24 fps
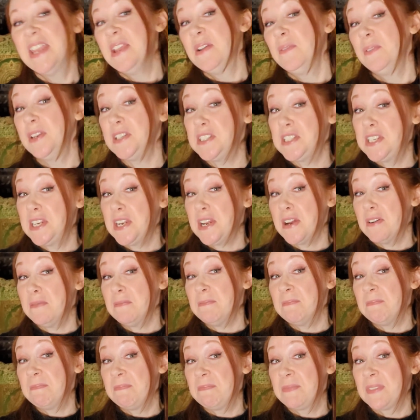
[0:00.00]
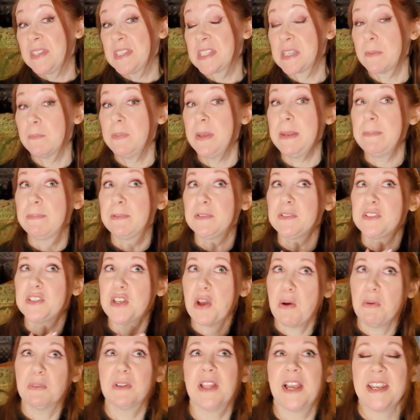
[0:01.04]
Which, you know, some people
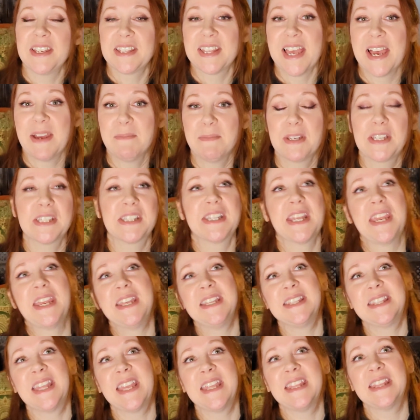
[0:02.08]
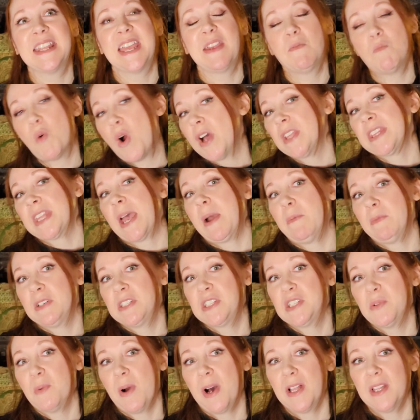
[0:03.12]
don't like that because they want that with
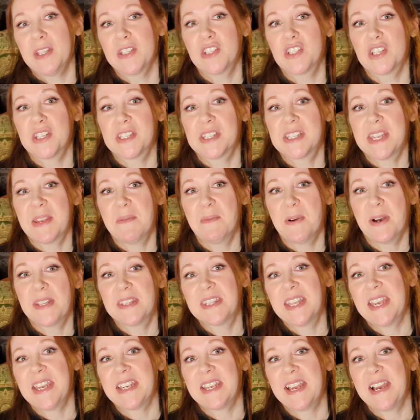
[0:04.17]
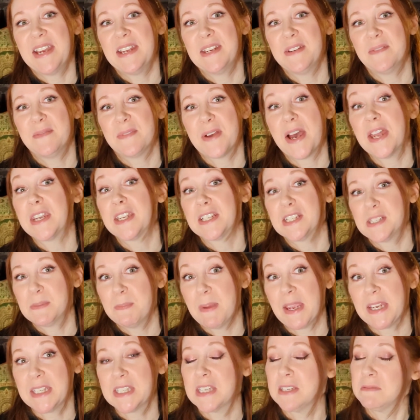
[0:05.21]
Zoologist. They want that kind of
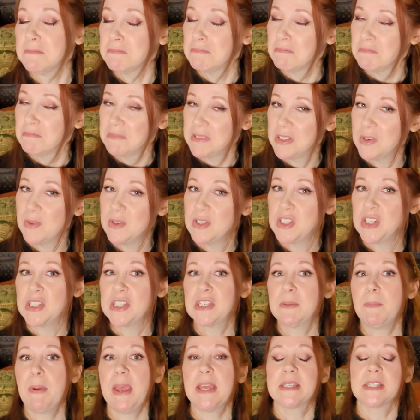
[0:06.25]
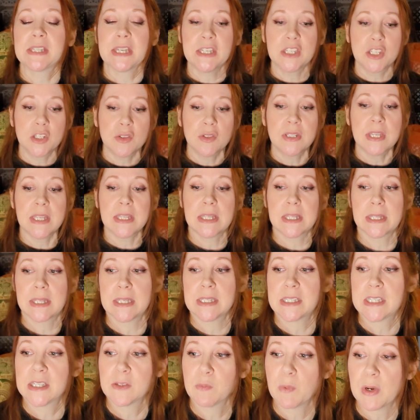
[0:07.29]
unexpected. So it just depends. I do think that
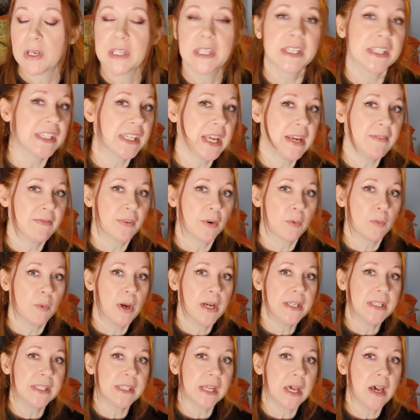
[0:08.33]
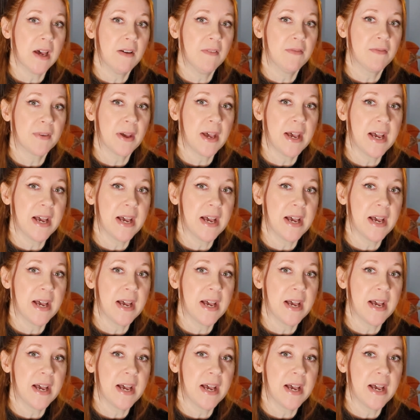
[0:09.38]
this is one of the safer ones of